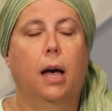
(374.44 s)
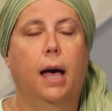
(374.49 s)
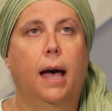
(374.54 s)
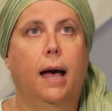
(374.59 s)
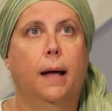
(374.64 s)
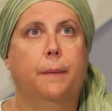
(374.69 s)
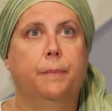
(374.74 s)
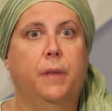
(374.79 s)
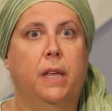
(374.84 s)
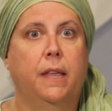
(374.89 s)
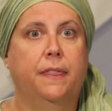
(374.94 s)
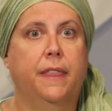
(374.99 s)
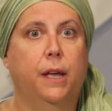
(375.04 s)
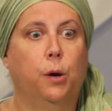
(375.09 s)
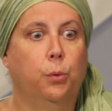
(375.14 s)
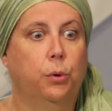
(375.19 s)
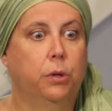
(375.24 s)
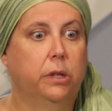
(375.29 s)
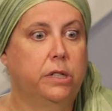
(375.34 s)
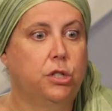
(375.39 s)

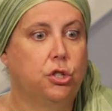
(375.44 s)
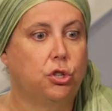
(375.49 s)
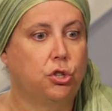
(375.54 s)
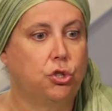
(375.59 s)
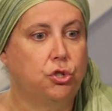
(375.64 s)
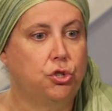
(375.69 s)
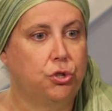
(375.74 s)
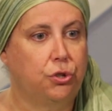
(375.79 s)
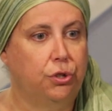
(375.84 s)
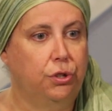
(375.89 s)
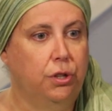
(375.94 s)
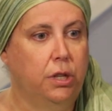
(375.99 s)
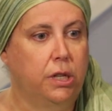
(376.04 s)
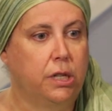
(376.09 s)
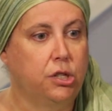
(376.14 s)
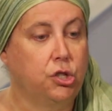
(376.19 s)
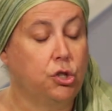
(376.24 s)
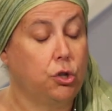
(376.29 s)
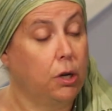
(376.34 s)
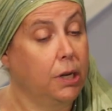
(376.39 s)
religious
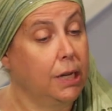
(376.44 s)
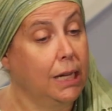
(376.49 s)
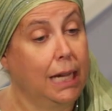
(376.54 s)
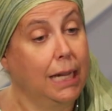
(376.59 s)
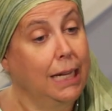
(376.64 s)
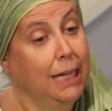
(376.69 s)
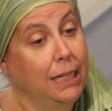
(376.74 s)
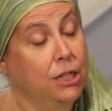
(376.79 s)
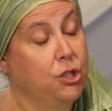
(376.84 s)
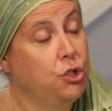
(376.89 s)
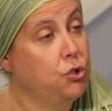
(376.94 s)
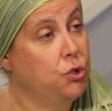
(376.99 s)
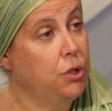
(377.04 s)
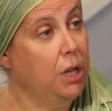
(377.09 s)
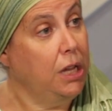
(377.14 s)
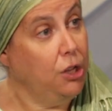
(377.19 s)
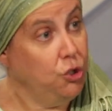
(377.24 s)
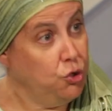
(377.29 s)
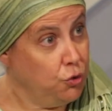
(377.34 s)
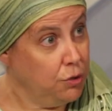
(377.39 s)
journey started getting
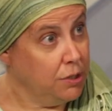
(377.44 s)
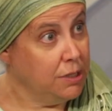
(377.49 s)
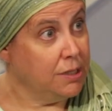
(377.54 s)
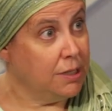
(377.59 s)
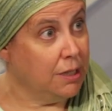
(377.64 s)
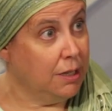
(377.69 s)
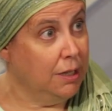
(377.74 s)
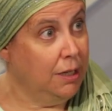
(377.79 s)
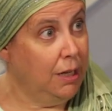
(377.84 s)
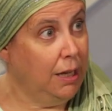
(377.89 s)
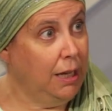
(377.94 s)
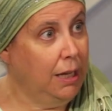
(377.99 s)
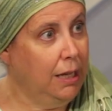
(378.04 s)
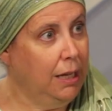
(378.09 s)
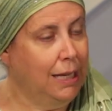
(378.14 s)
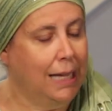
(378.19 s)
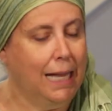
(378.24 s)
interested,